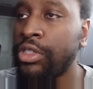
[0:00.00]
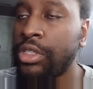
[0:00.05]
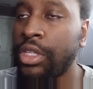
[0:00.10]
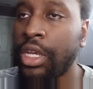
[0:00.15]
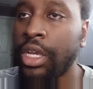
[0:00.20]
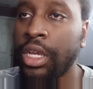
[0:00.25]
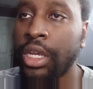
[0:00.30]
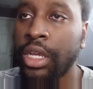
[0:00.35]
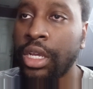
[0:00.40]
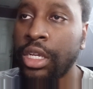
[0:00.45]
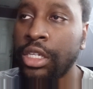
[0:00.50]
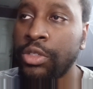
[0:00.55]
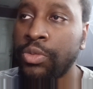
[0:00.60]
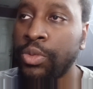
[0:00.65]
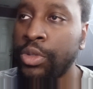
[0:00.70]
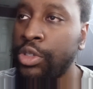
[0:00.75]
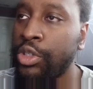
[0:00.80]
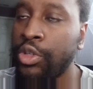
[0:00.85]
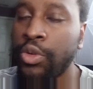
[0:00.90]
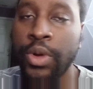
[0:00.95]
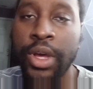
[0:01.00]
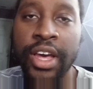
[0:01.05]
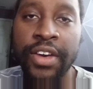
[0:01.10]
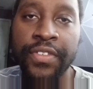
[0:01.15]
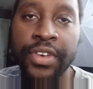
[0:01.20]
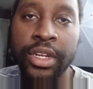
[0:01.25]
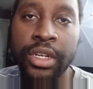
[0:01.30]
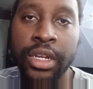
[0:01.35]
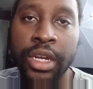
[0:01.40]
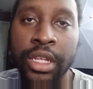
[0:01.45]
thing is we do
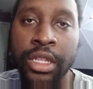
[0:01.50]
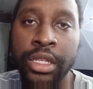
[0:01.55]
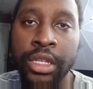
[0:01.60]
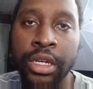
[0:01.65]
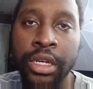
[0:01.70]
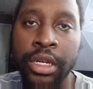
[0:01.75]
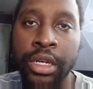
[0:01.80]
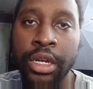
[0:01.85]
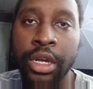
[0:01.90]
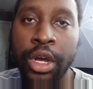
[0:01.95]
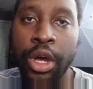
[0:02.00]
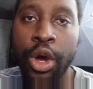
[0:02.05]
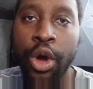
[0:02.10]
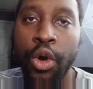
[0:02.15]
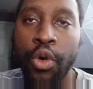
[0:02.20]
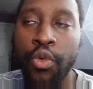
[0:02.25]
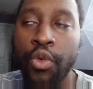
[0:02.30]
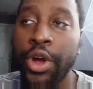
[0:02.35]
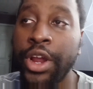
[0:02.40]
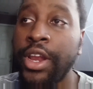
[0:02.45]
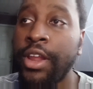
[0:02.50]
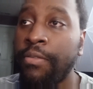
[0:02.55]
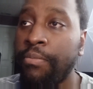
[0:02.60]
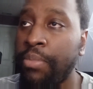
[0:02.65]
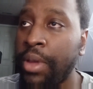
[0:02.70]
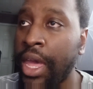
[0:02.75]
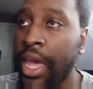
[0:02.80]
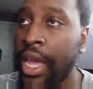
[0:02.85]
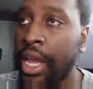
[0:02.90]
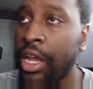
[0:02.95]
have another running
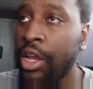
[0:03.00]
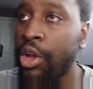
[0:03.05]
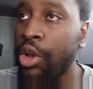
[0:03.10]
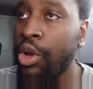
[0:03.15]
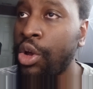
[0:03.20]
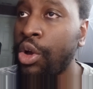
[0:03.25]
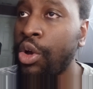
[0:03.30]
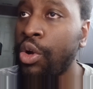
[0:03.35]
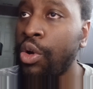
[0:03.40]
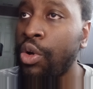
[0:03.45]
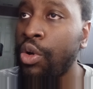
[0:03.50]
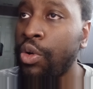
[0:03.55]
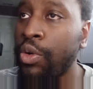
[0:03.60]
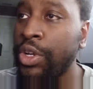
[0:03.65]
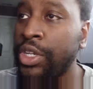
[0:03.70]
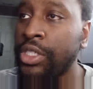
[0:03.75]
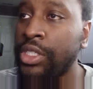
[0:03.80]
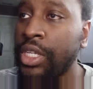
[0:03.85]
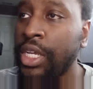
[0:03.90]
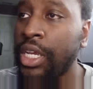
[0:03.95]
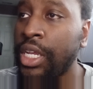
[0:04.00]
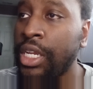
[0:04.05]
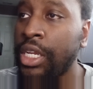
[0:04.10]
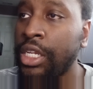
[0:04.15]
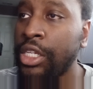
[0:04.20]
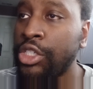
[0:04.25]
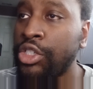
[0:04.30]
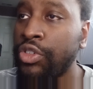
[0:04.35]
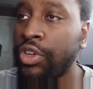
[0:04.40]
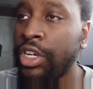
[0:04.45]
back who is in
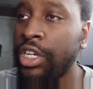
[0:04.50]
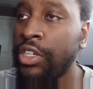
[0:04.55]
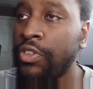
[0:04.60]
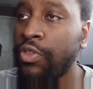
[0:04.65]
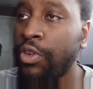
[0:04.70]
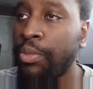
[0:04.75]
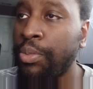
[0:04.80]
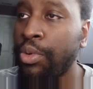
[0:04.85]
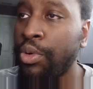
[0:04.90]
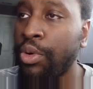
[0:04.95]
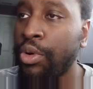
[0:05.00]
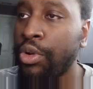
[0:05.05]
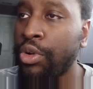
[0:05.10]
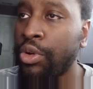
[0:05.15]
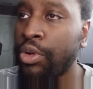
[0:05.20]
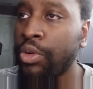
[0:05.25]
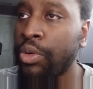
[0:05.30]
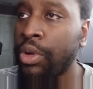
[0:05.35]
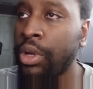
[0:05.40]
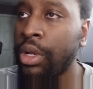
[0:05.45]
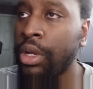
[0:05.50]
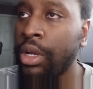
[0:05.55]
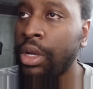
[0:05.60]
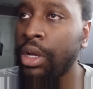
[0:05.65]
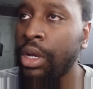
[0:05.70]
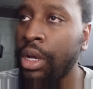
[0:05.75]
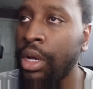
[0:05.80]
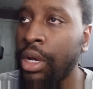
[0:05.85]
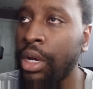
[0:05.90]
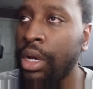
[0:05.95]
the transfer portal.
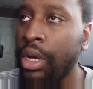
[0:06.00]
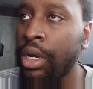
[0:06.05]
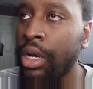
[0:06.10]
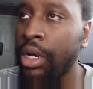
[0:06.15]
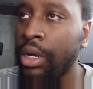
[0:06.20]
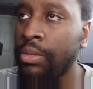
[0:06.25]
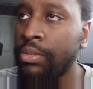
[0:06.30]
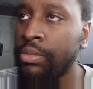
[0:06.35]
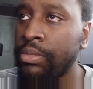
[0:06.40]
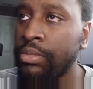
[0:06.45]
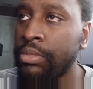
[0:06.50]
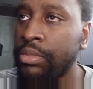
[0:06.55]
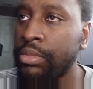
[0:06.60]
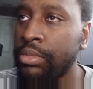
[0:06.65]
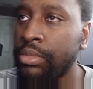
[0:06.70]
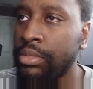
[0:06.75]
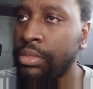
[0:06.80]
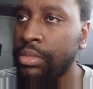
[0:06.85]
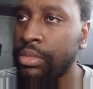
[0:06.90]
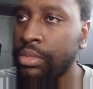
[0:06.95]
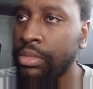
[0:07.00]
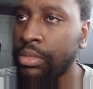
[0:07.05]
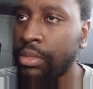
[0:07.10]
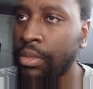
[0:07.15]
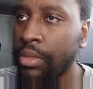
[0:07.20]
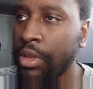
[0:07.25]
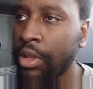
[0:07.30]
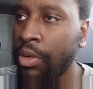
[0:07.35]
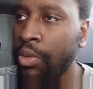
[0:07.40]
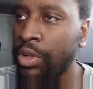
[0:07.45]
I
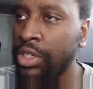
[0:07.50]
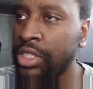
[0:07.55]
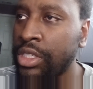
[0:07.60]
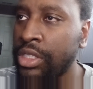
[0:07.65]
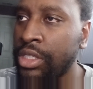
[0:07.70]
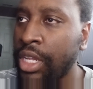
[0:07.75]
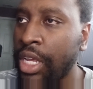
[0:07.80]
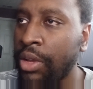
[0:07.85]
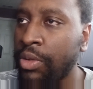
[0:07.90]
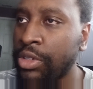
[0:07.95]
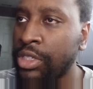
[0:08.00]
want to